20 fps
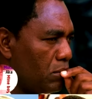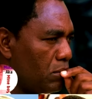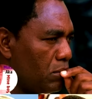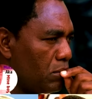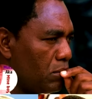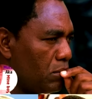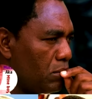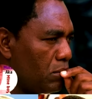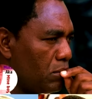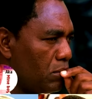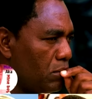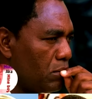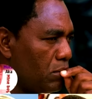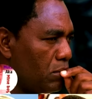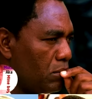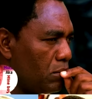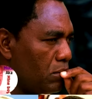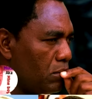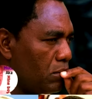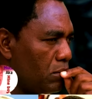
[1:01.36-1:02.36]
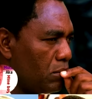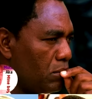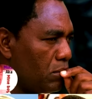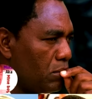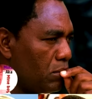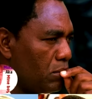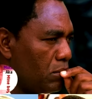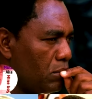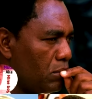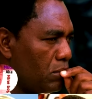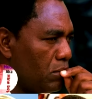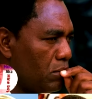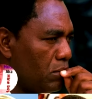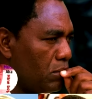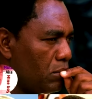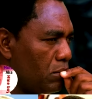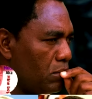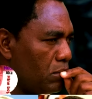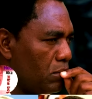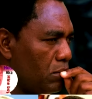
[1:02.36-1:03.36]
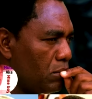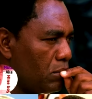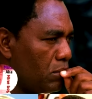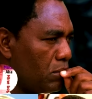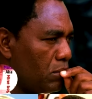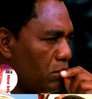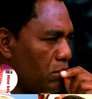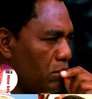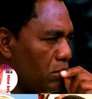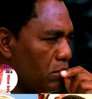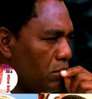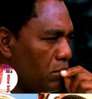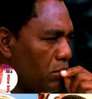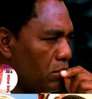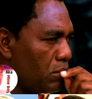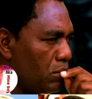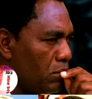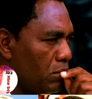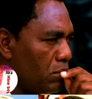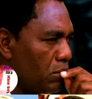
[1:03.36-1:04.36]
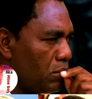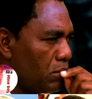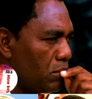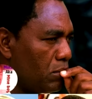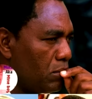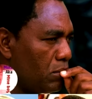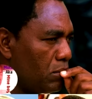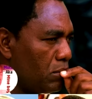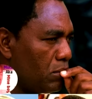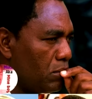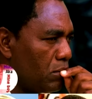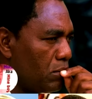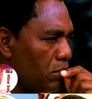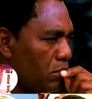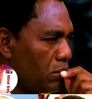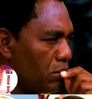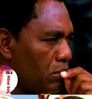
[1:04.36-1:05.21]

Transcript: This person isn't speaking.